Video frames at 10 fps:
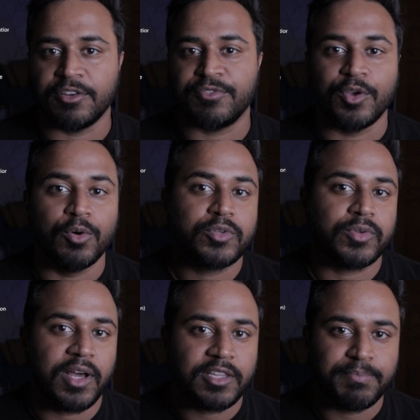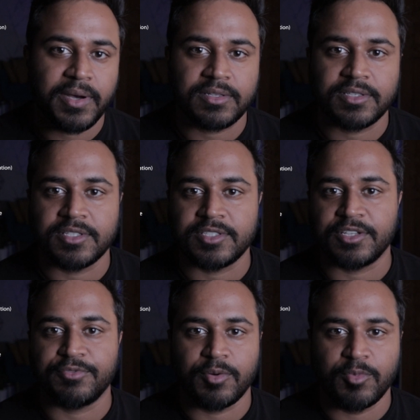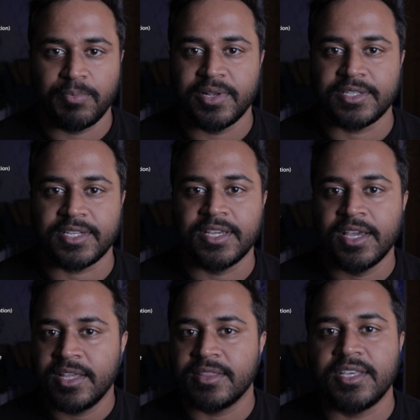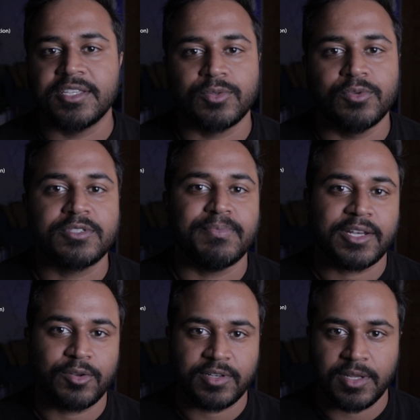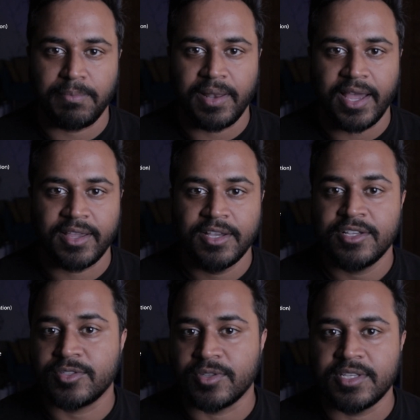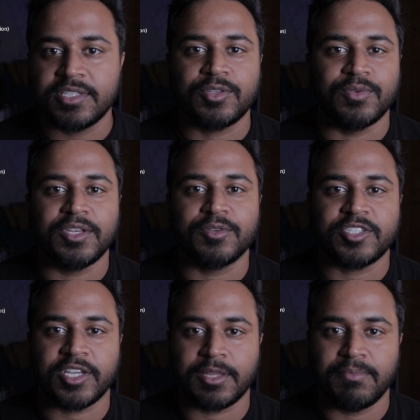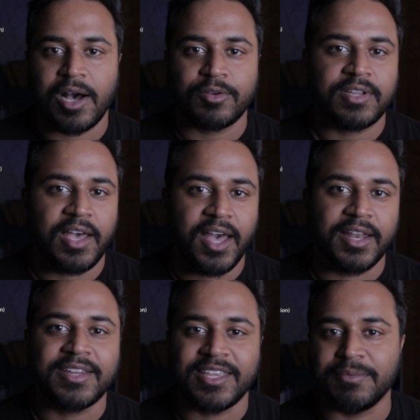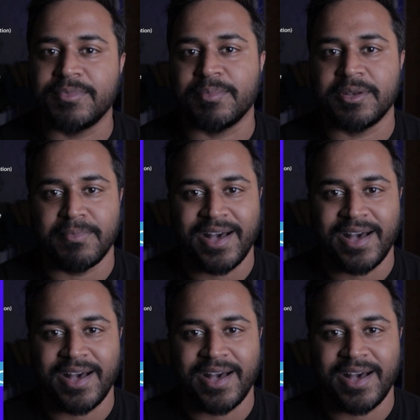and if you go to another partner country for mobility, these rules might not apply. So this, you need to check them out and keep them in